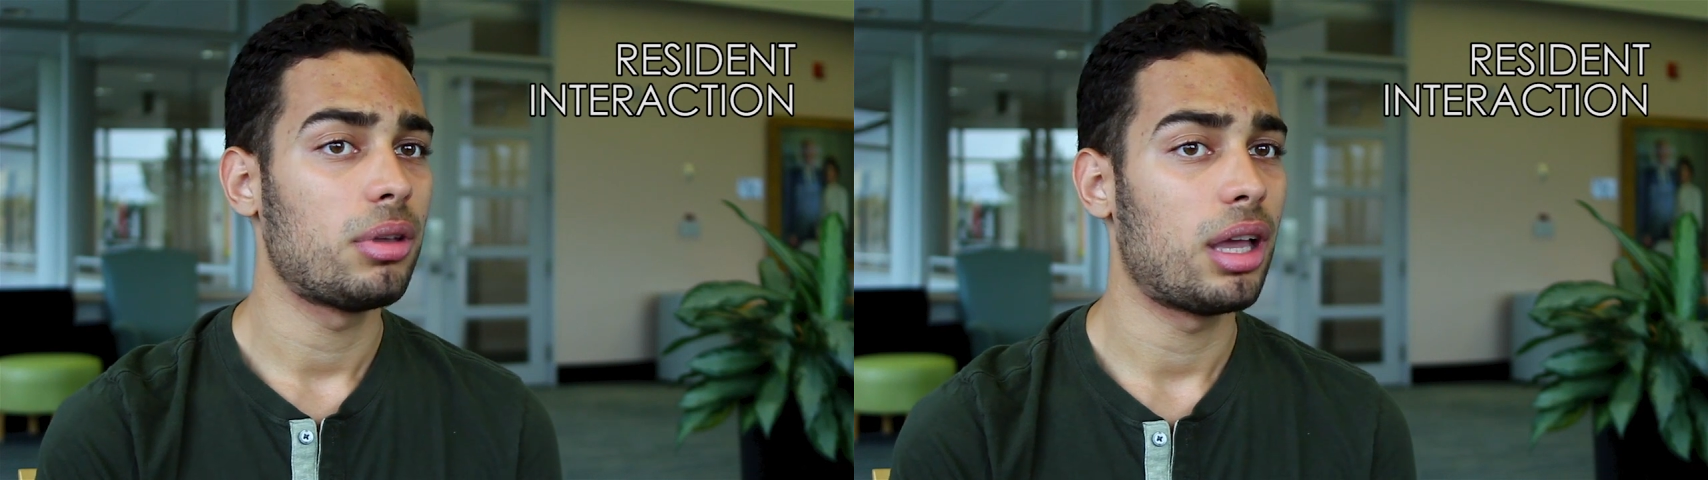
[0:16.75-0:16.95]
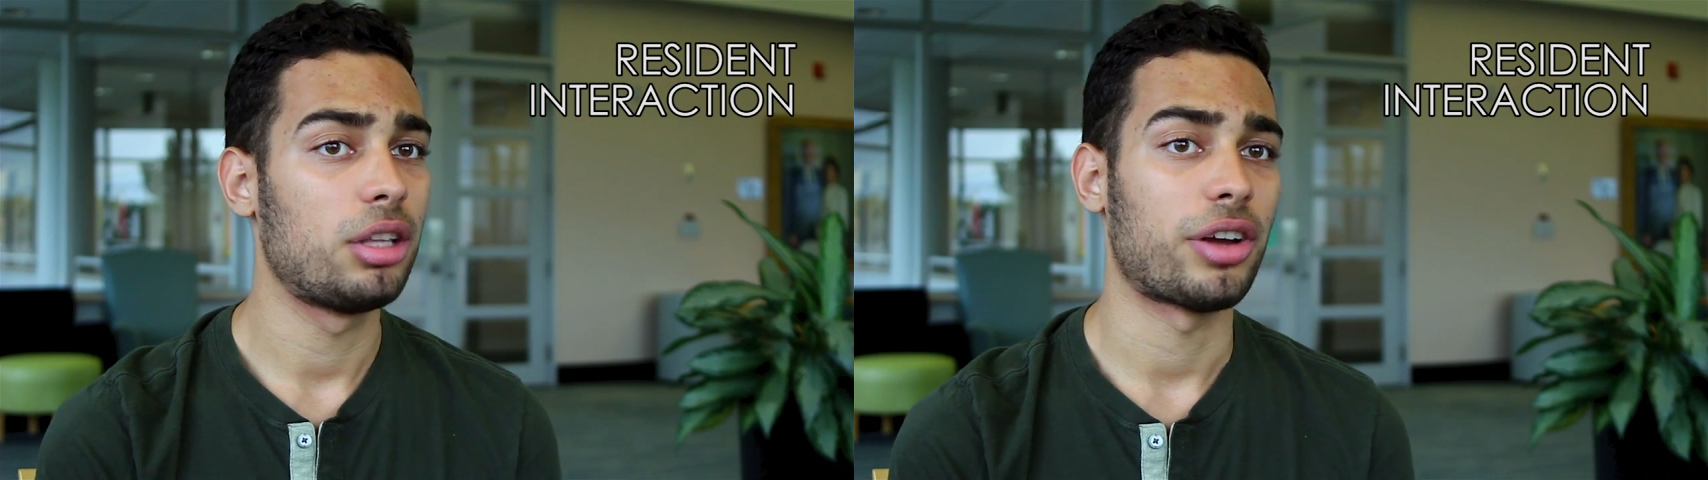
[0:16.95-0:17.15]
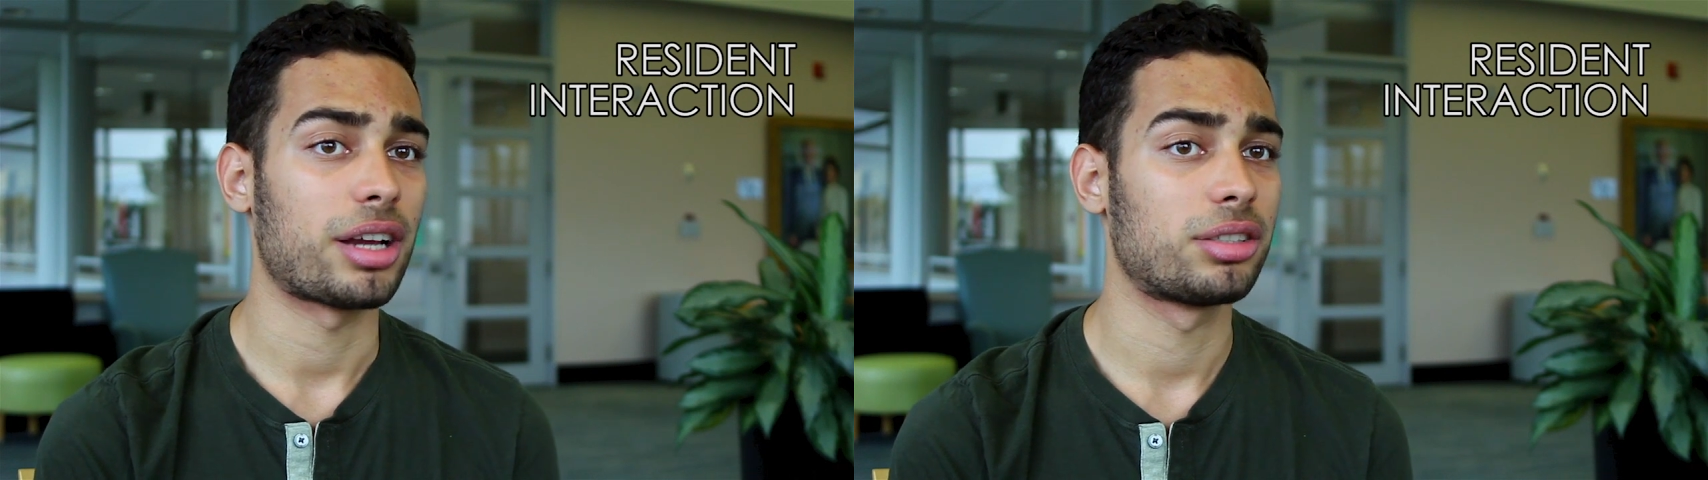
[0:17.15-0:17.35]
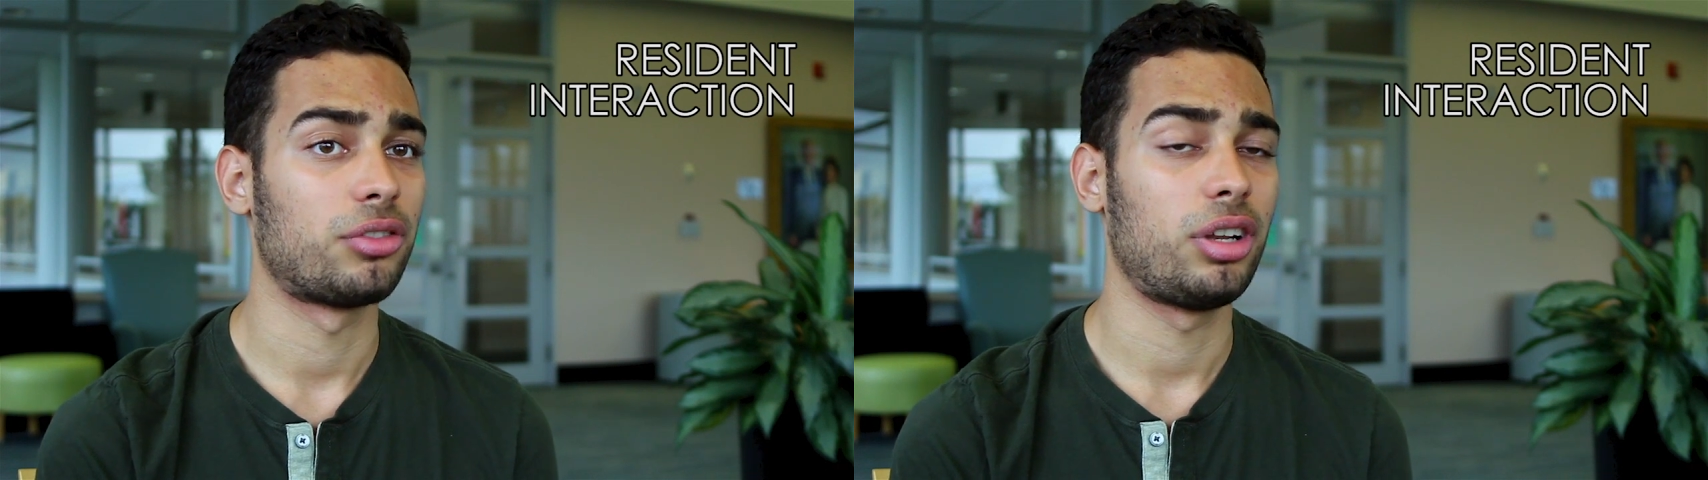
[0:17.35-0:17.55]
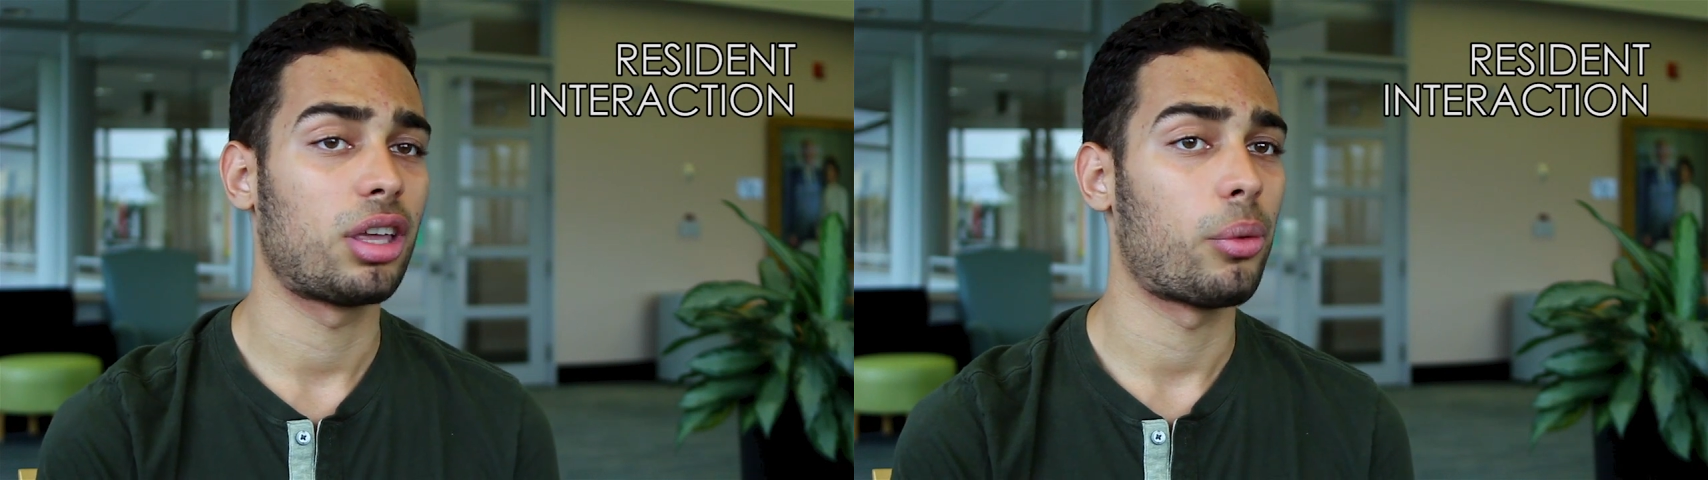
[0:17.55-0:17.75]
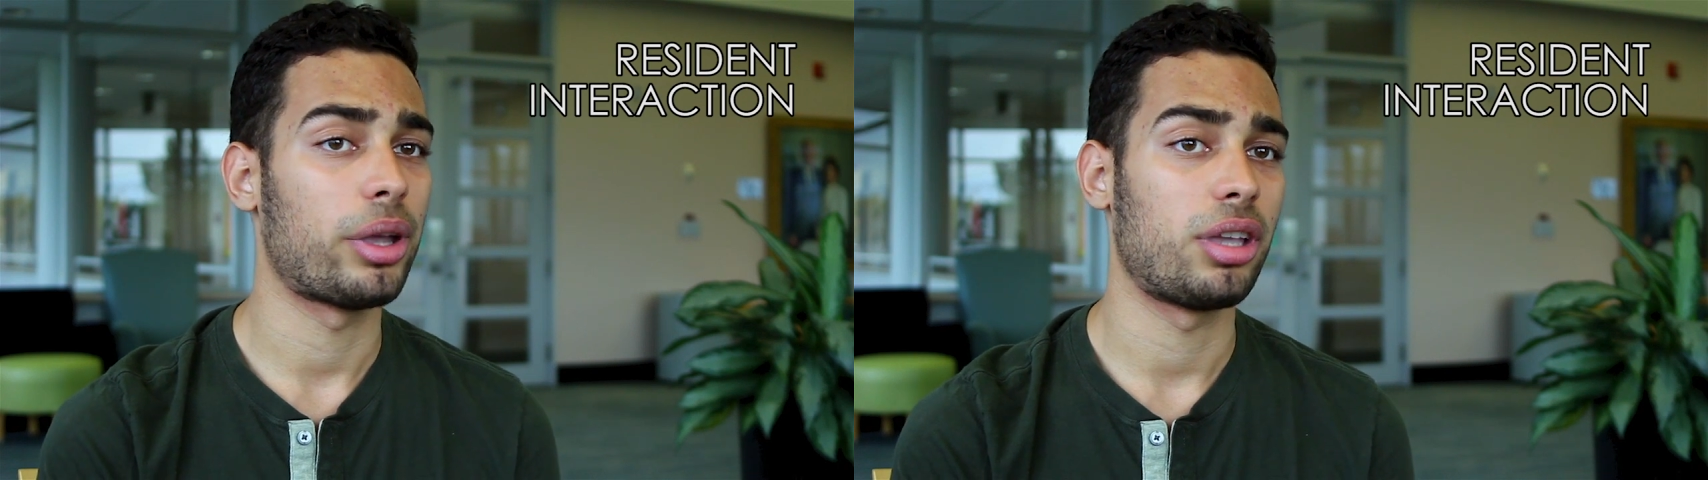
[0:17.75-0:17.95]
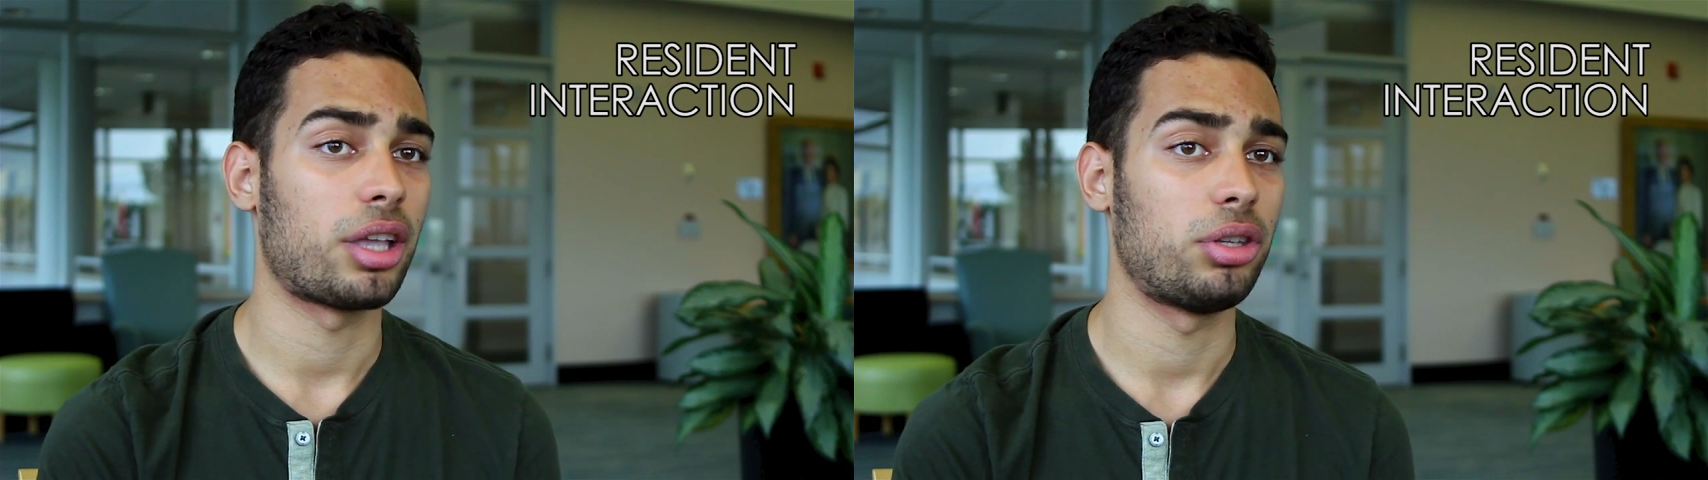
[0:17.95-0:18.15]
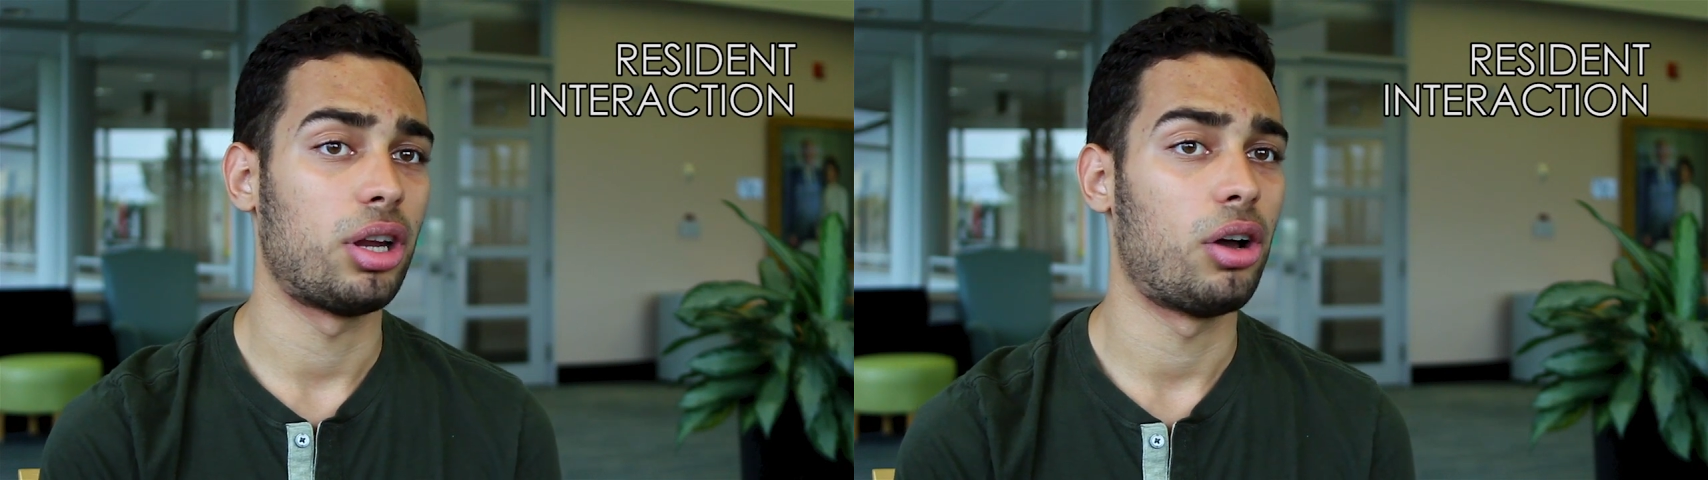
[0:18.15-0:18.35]
Interactions are a really good way to
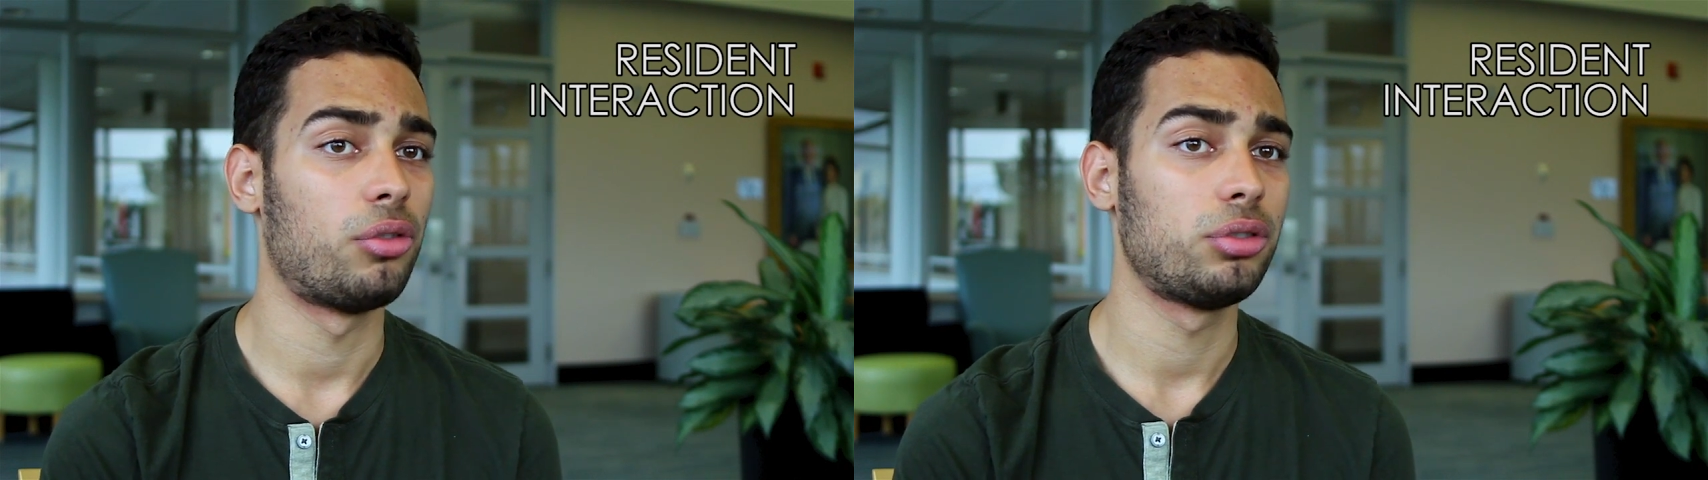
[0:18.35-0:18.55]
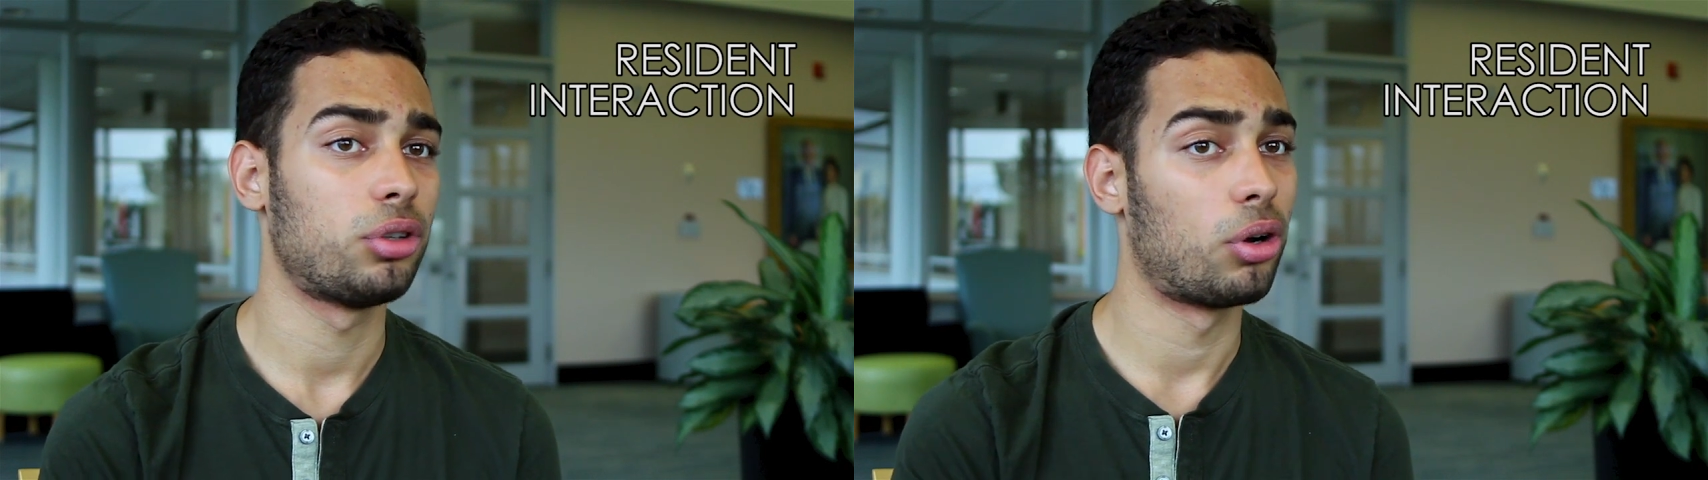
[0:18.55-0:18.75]
get to know